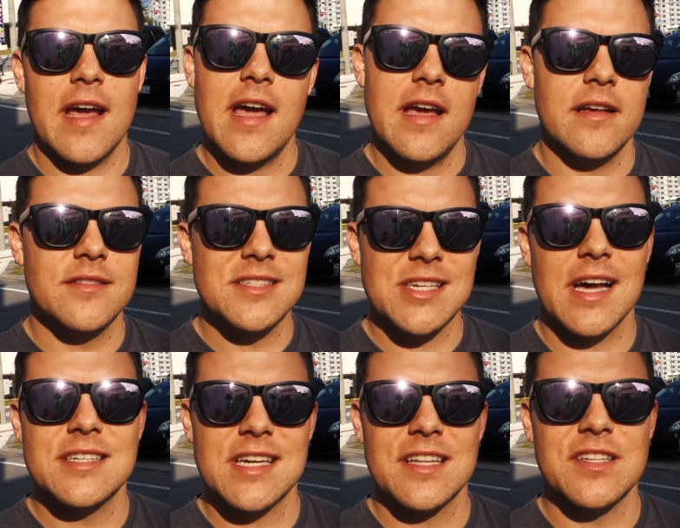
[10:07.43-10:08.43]
hey, this
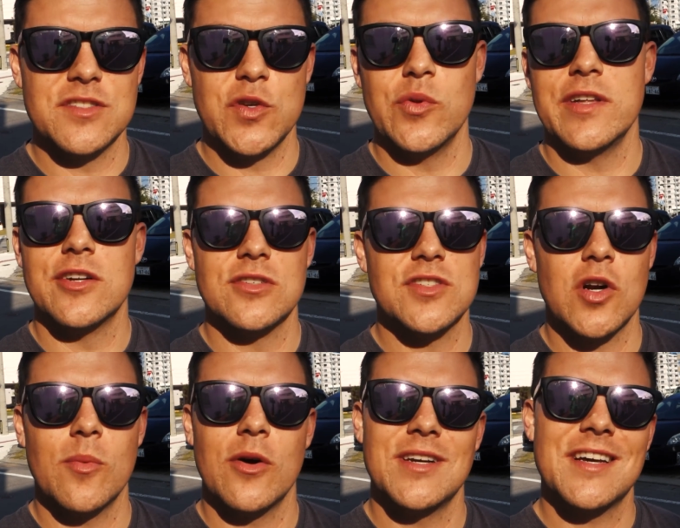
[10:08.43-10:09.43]
guy's got the 2-liter
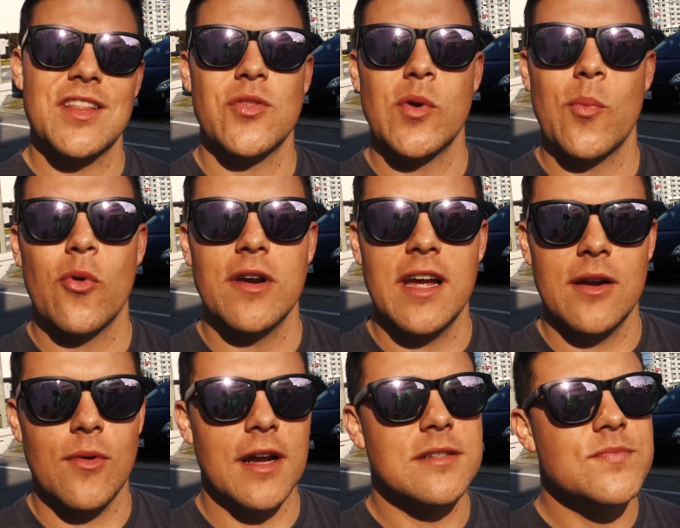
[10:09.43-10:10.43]
turbo, not the
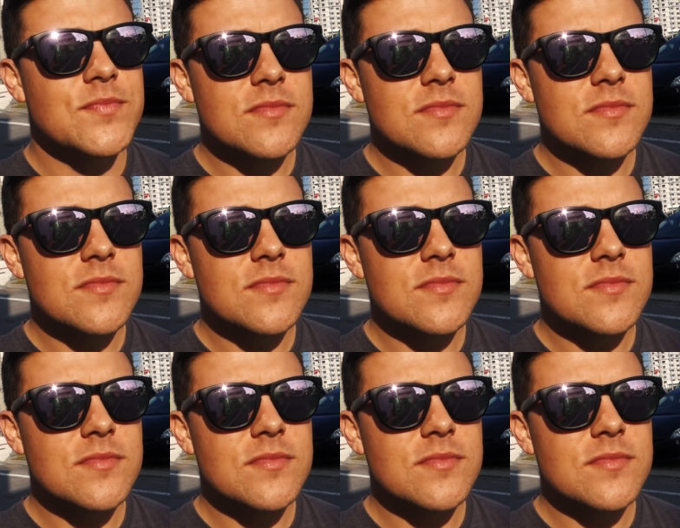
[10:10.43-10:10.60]
3.8, right?